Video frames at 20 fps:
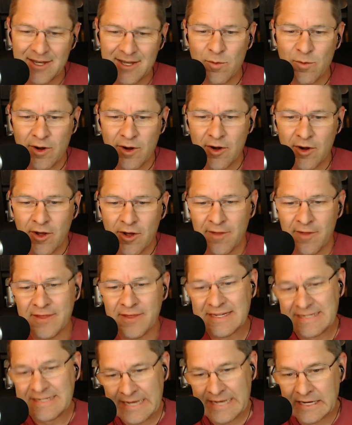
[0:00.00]
where on the
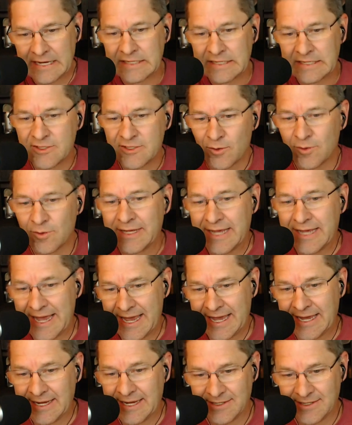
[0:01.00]
Dell it's only
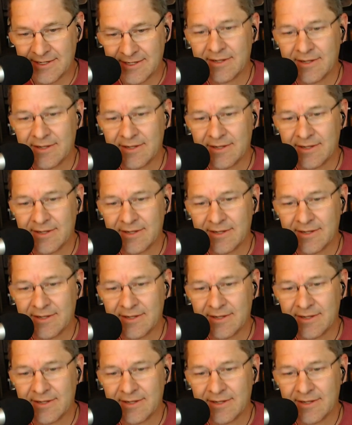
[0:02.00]
8.